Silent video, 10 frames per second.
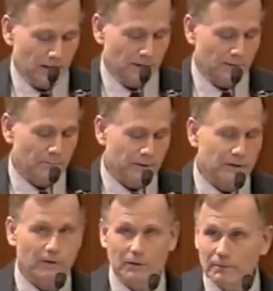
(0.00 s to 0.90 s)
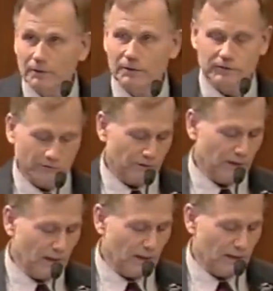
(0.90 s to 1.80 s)
Um, but there are methods.
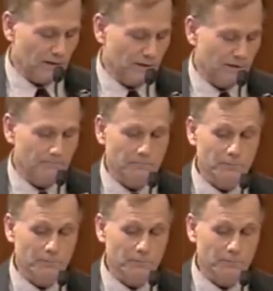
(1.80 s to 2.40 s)
And uh,